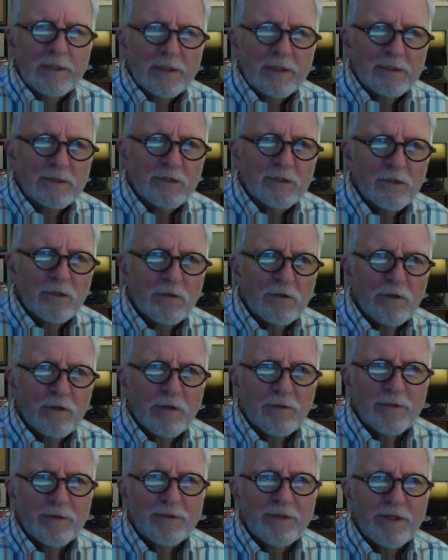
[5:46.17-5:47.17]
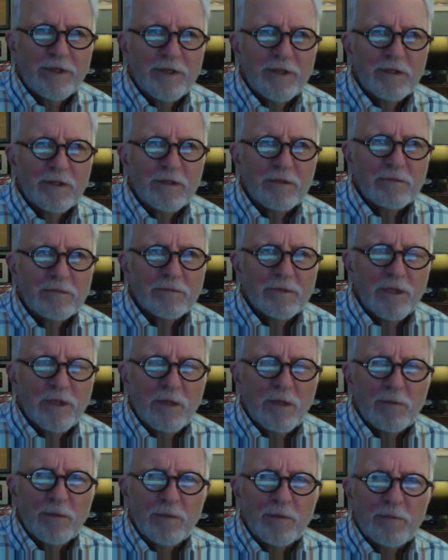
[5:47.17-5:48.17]
So I'm going to take a
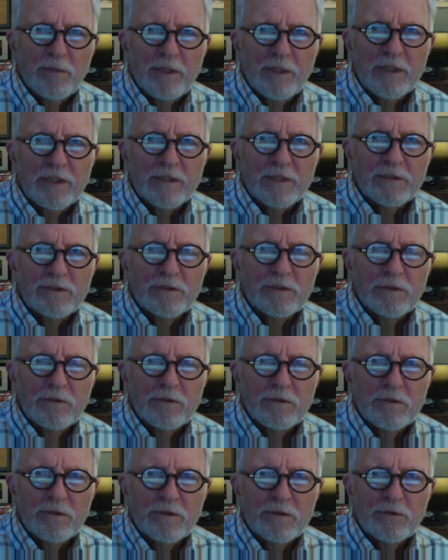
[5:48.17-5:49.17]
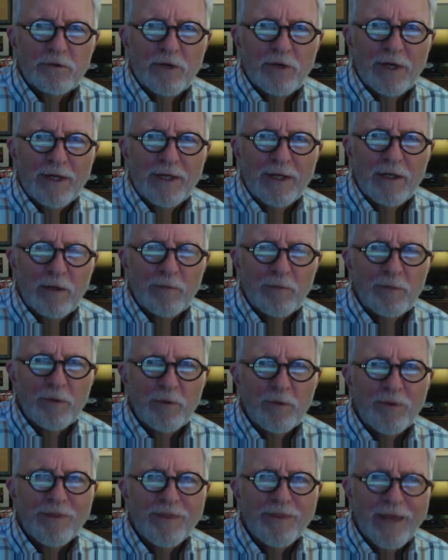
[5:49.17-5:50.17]
couple of minutes to try to help you
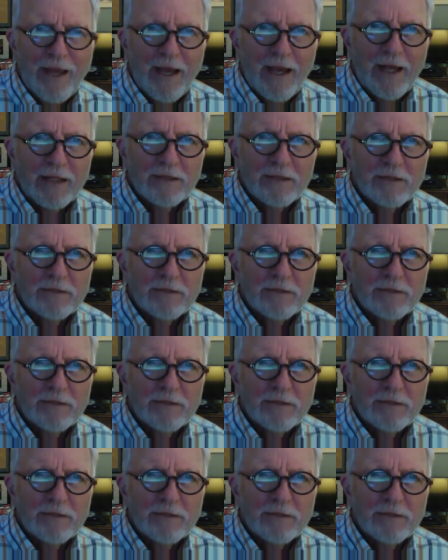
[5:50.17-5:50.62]
with that.